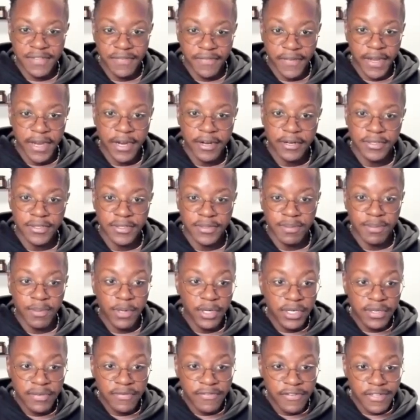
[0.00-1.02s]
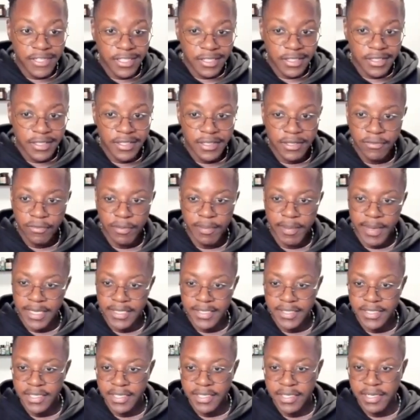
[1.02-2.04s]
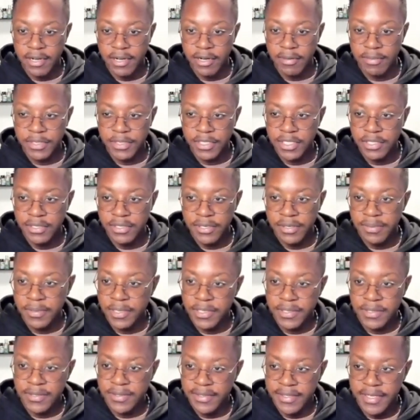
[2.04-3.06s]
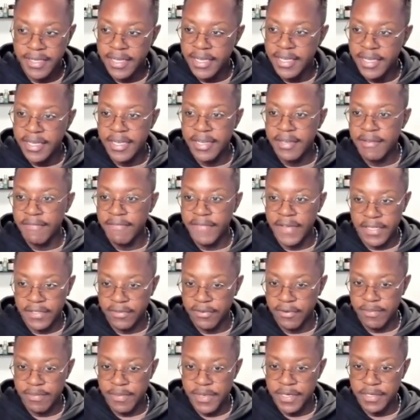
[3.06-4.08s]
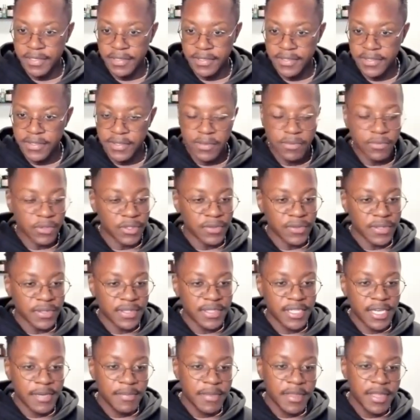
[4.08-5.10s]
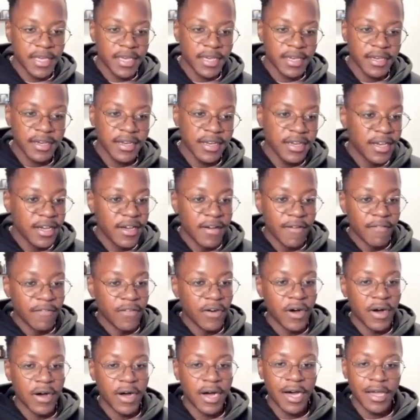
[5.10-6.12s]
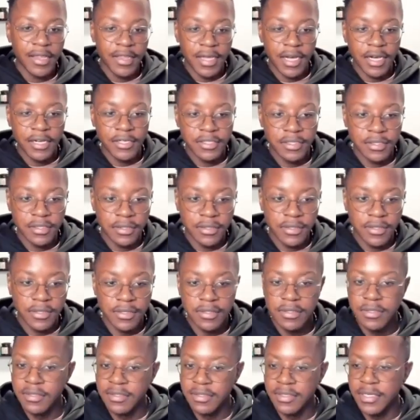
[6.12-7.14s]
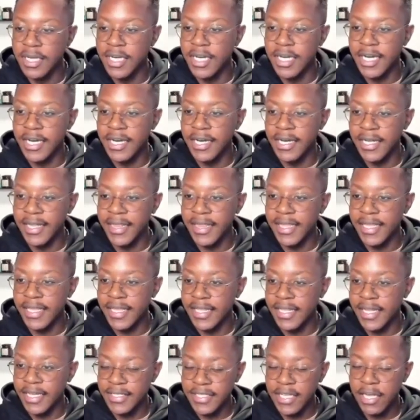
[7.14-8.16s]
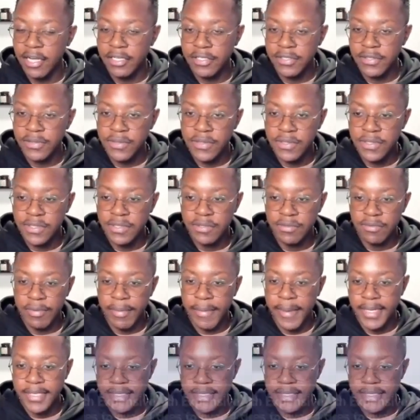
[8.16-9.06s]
air's modern fleet. We pass that in our machine learning model, vector embeddings. We do the same thing for our other article, the NASA article. We pass